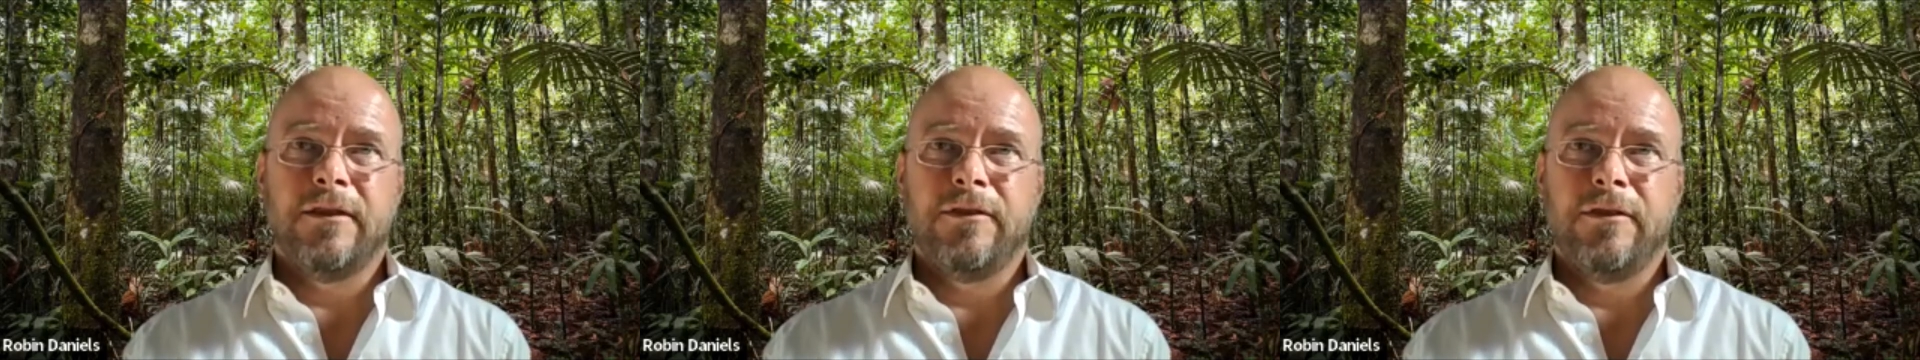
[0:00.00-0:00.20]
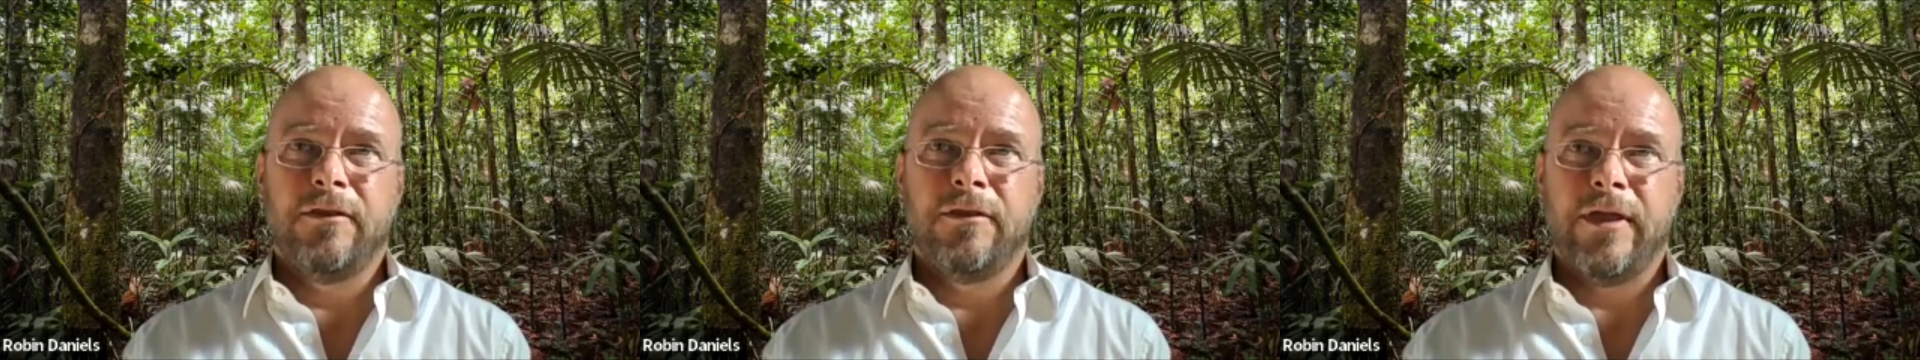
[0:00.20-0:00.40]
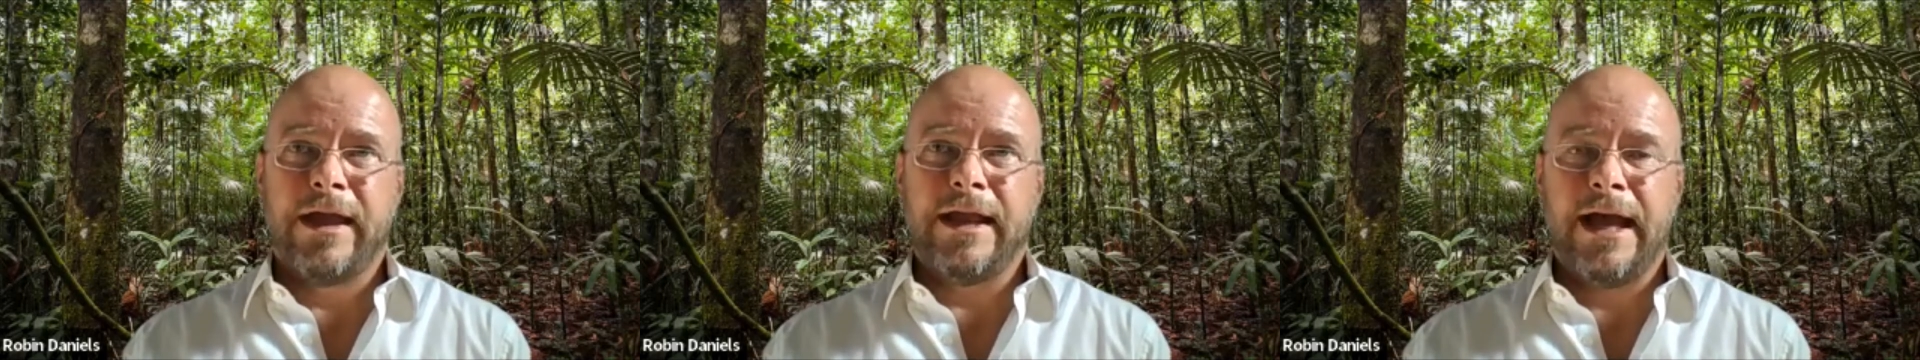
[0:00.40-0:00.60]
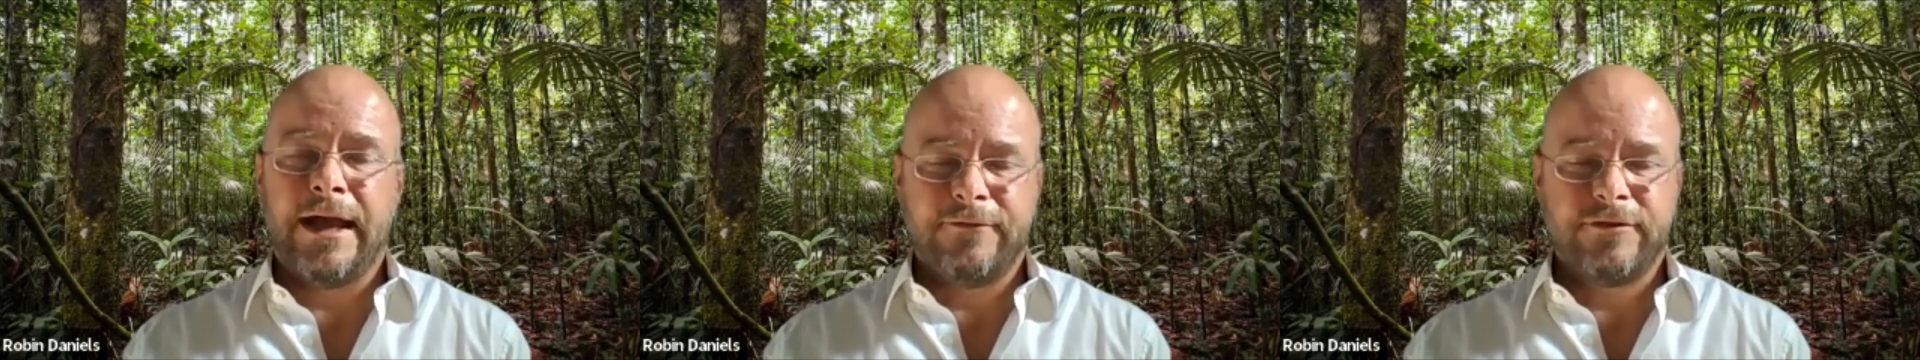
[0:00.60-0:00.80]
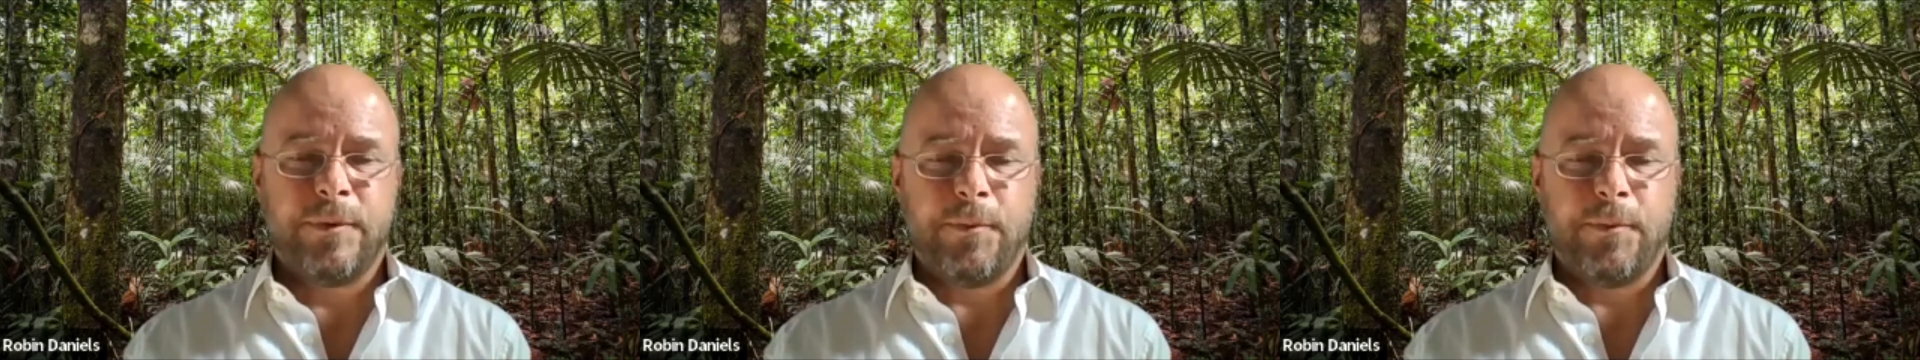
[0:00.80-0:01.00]
they have to
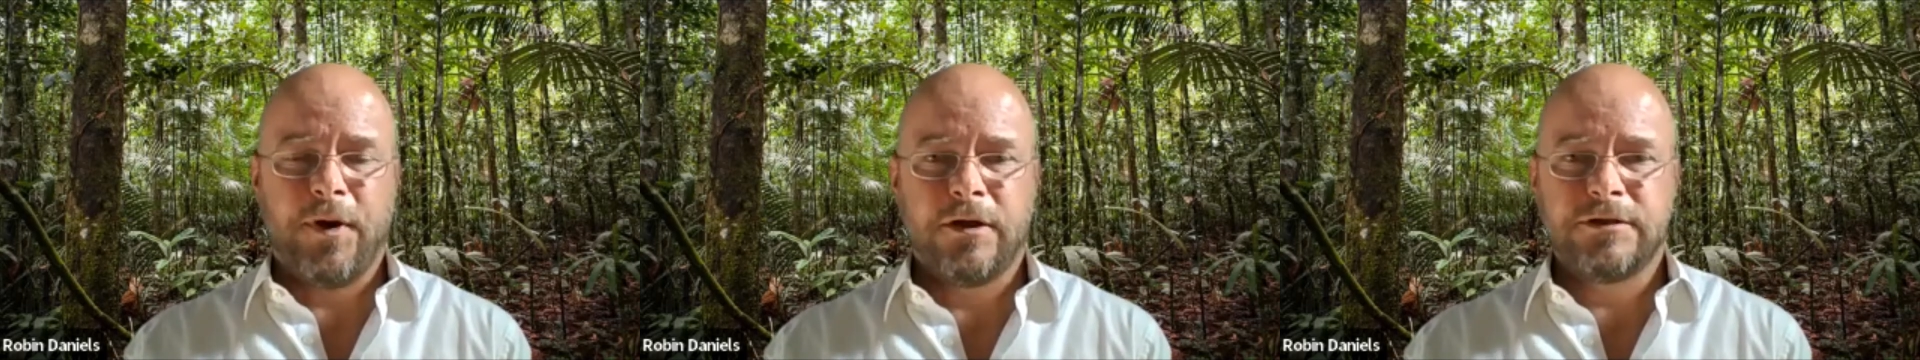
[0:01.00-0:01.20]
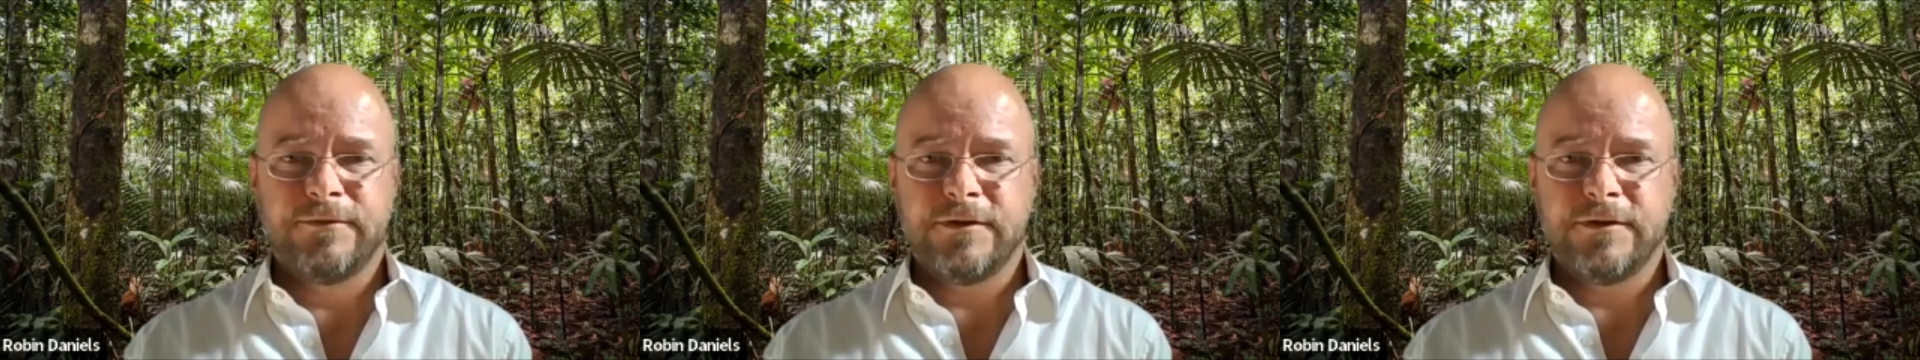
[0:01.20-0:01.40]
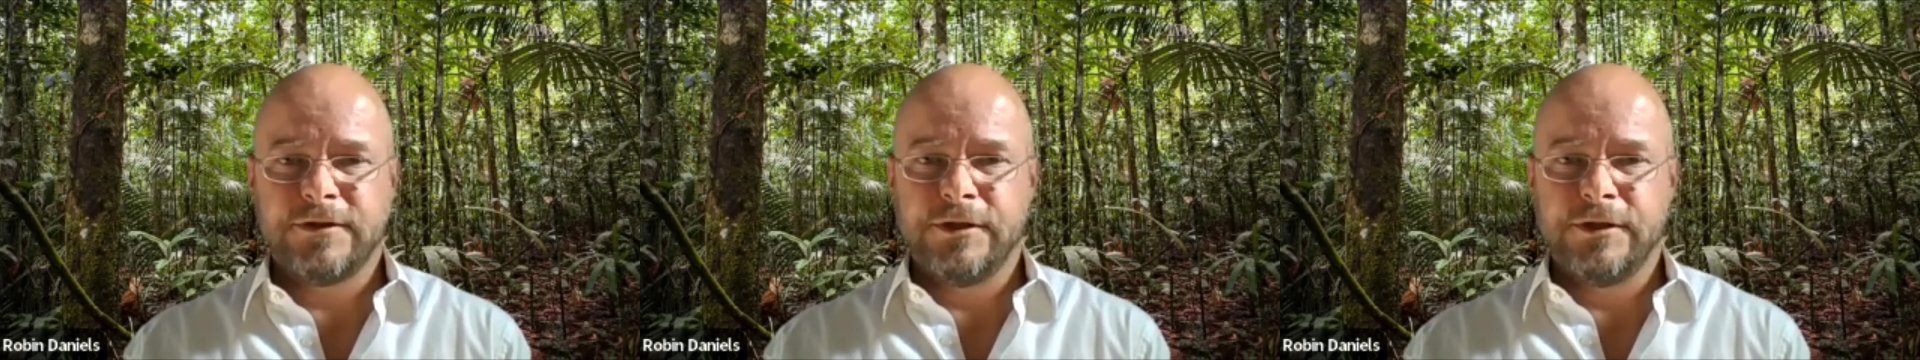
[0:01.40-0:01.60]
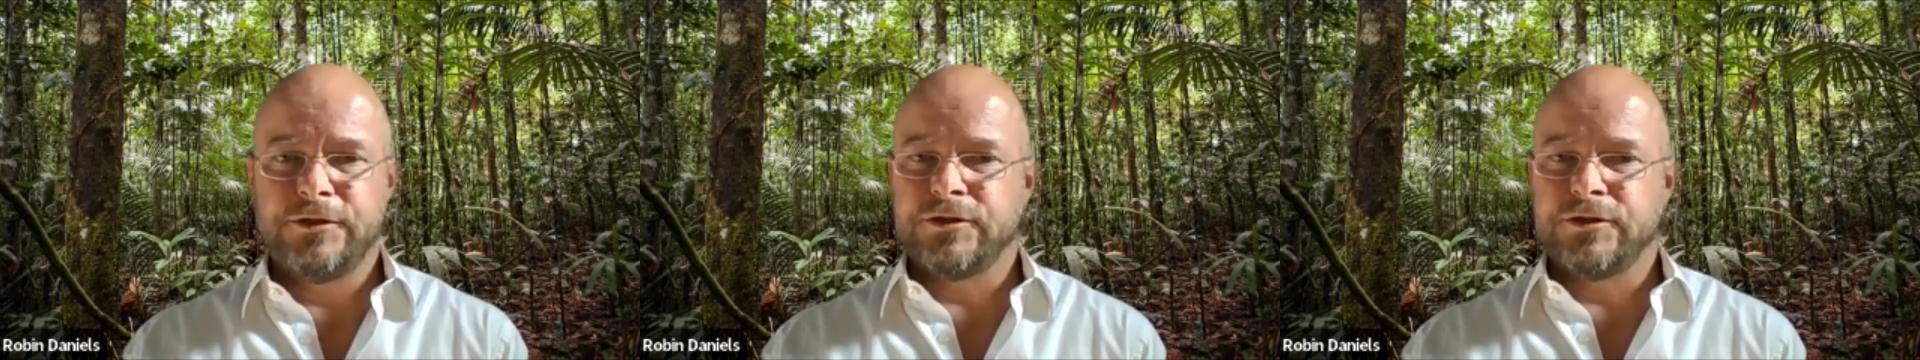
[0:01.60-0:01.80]
be part of the solution